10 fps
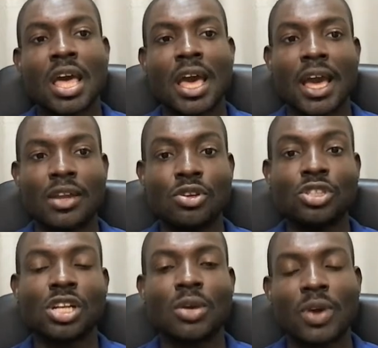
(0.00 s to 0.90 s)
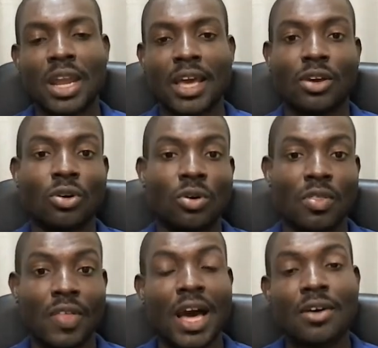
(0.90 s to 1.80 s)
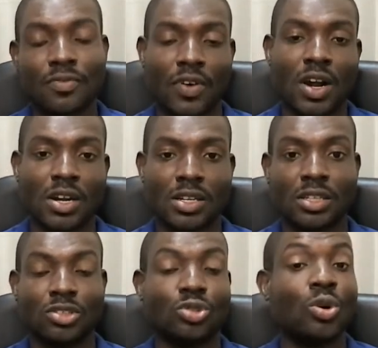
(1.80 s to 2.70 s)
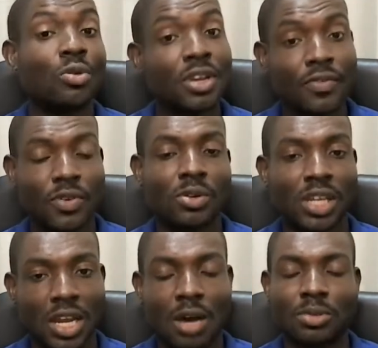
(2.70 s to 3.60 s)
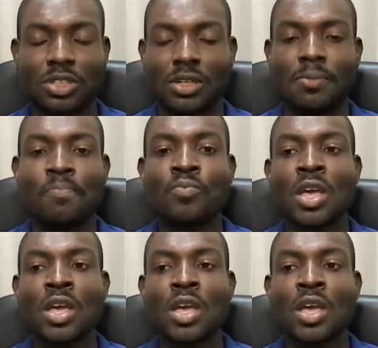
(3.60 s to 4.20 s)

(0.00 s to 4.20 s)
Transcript: And usually when I go that far, there's no refueling option.